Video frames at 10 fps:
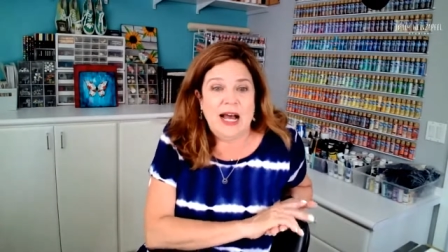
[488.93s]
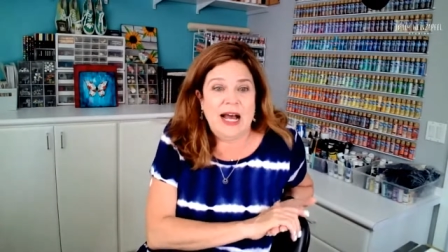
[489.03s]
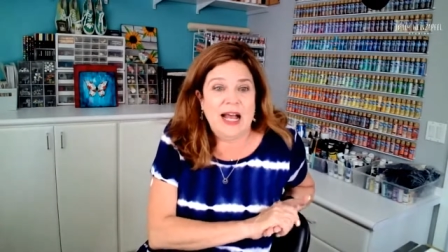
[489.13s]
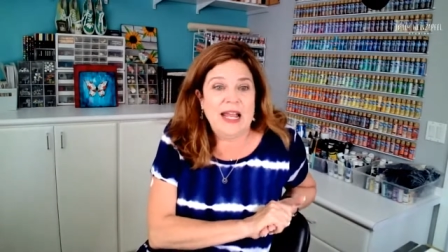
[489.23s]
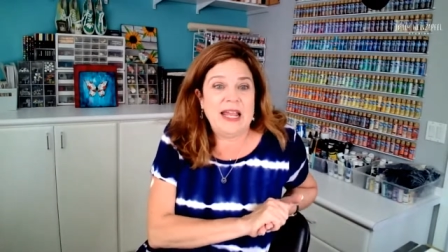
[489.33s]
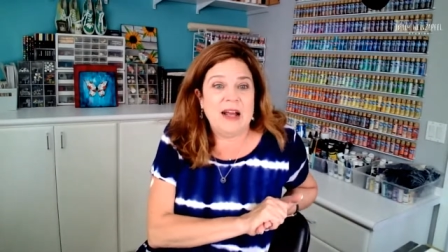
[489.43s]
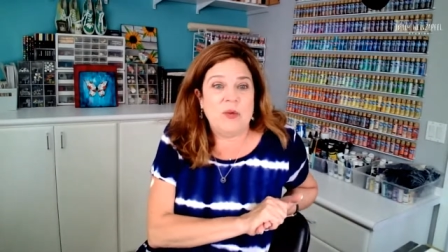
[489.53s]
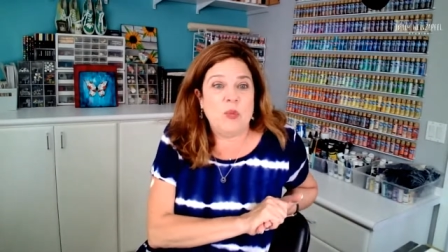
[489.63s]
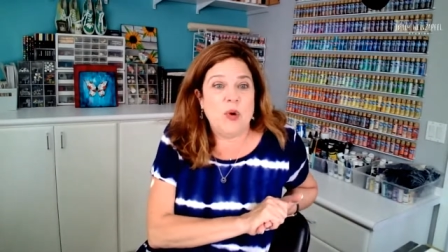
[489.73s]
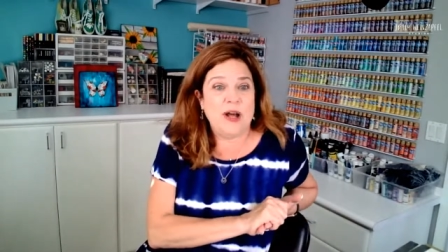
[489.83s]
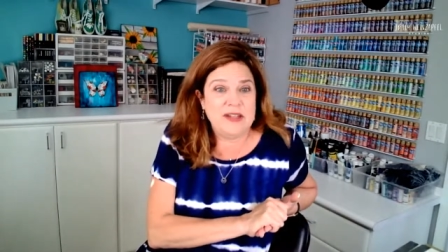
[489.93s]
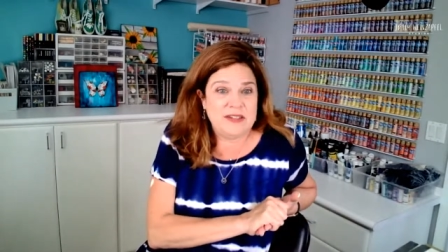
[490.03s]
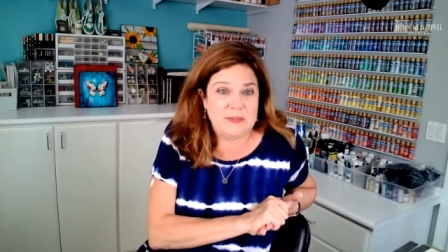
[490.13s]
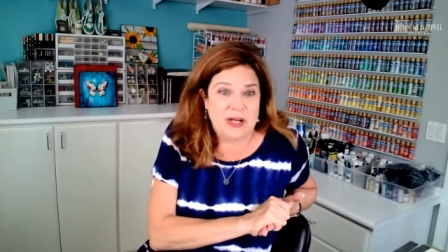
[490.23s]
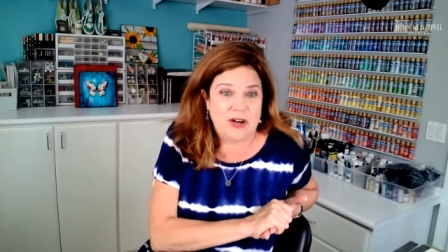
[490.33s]
I
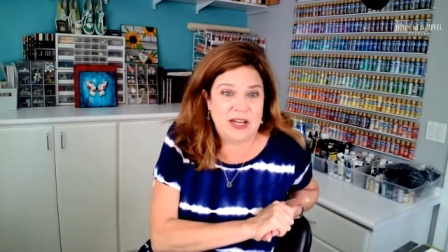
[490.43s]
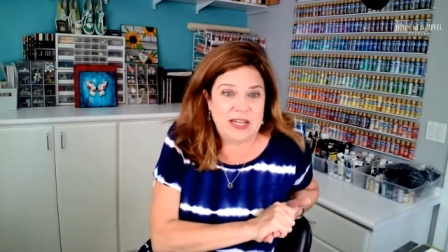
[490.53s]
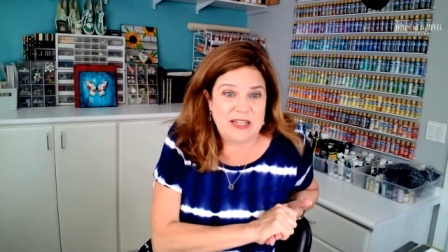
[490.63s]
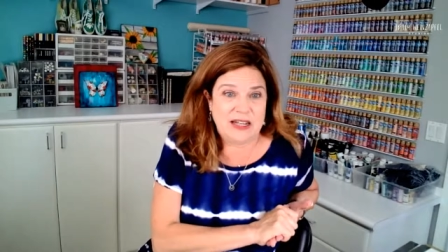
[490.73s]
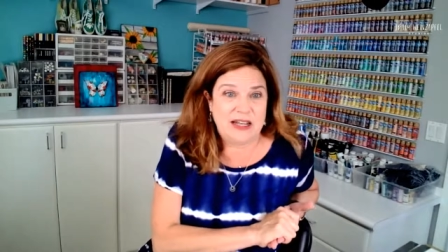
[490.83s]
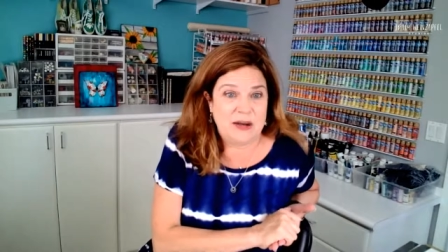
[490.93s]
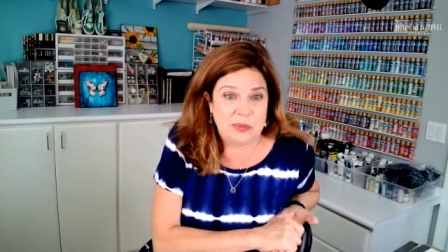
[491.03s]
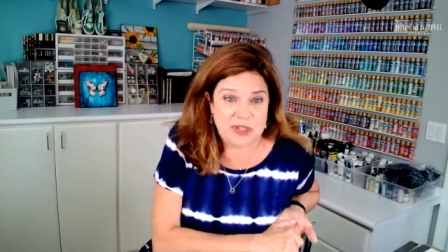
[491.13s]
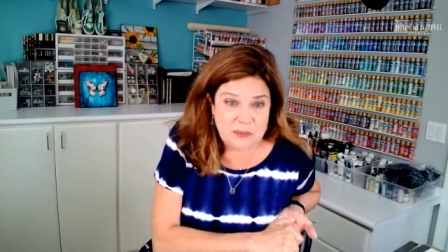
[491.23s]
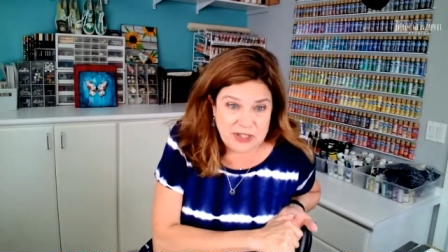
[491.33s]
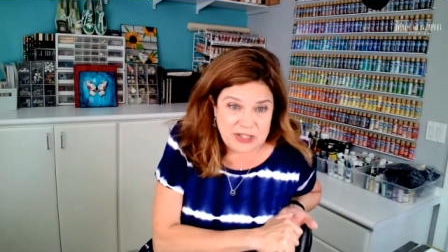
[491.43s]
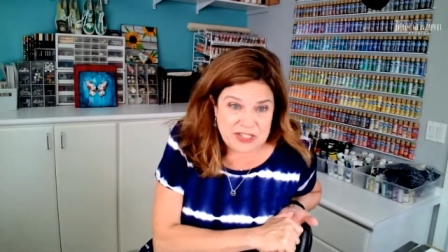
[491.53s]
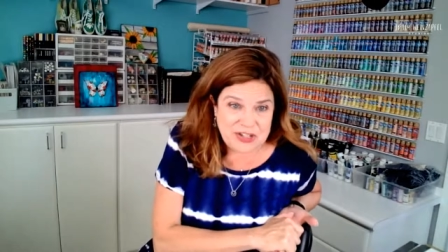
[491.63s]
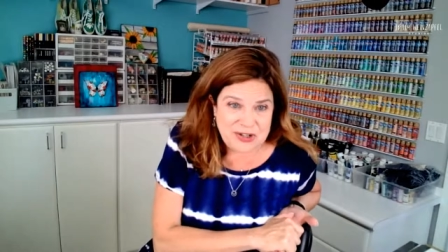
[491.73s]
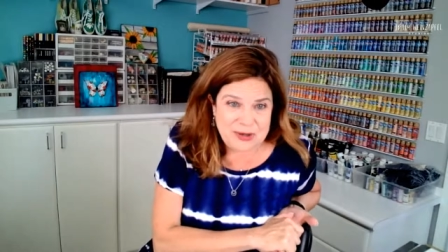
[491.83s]
was married. I was a
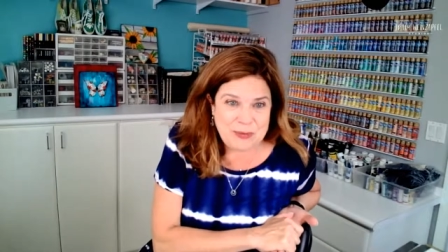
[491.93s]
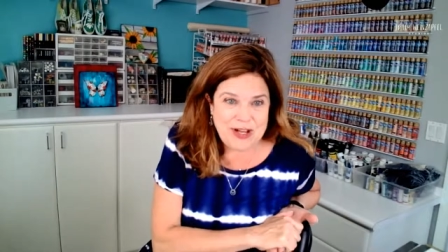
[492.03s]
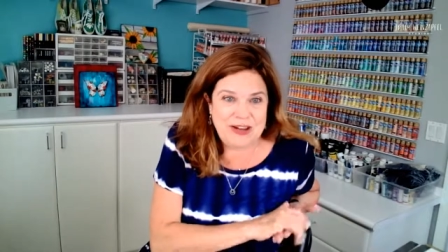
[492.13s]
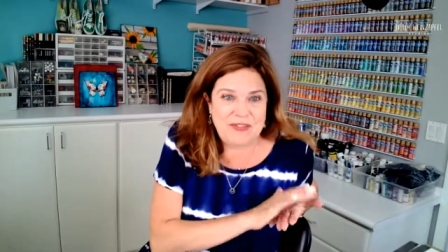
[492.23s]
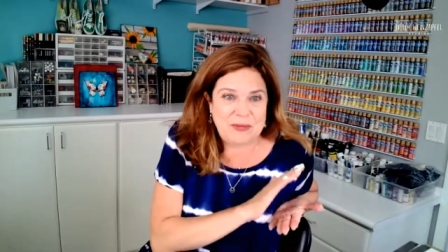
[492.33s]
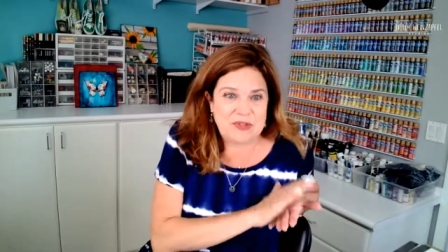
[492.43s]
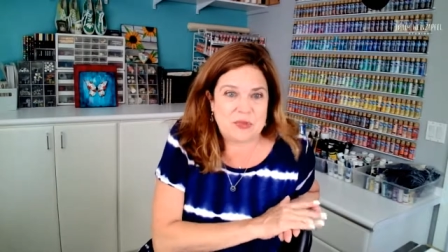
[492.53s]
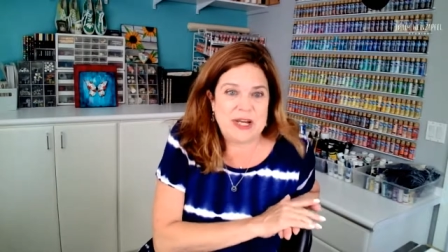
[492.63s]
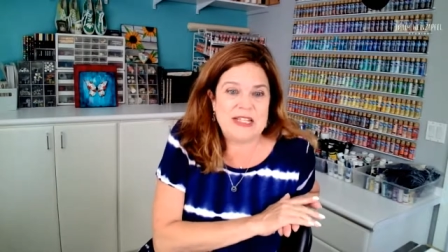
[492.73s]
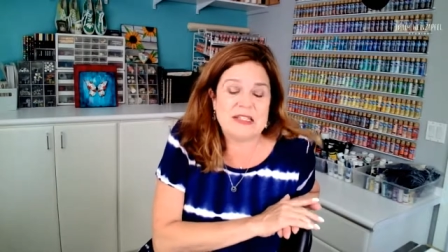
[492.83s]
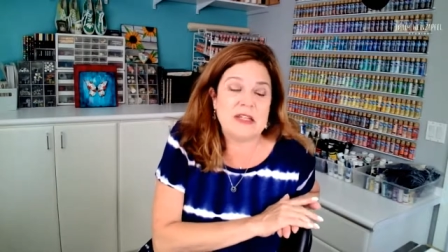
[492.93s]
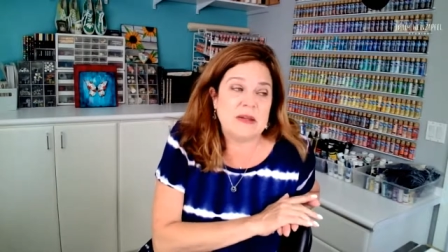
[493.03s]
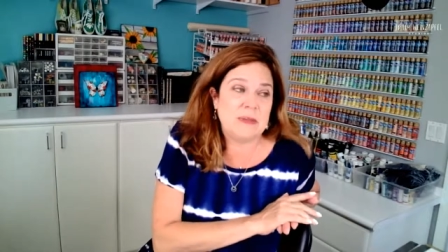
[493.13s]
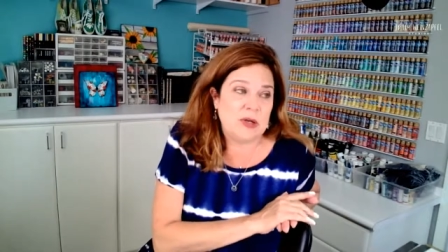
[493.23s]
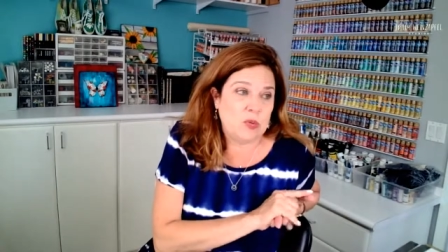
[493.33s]
military wife. I was raised
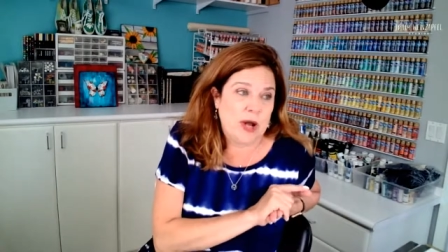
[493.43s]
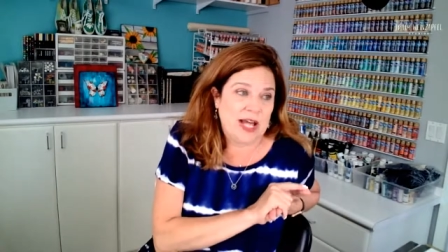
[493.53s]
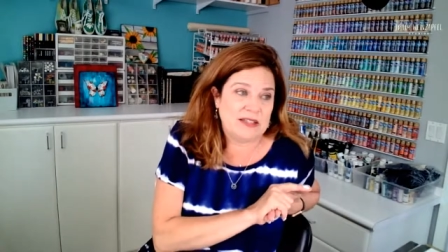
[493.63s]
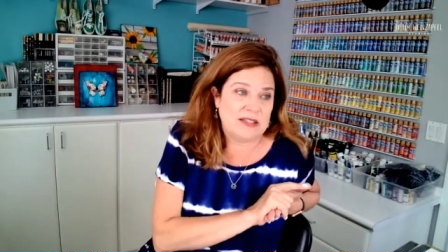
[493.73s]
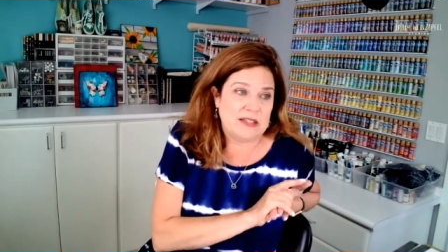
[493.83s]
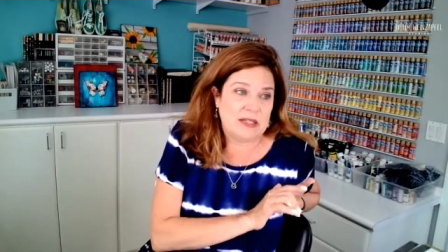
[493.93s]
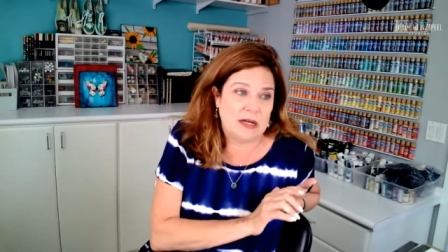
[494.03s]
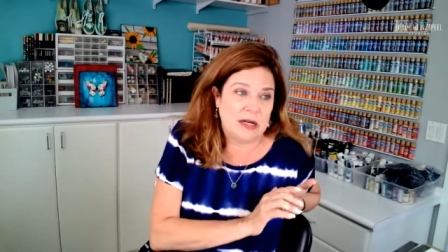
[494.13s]
in the Midwest.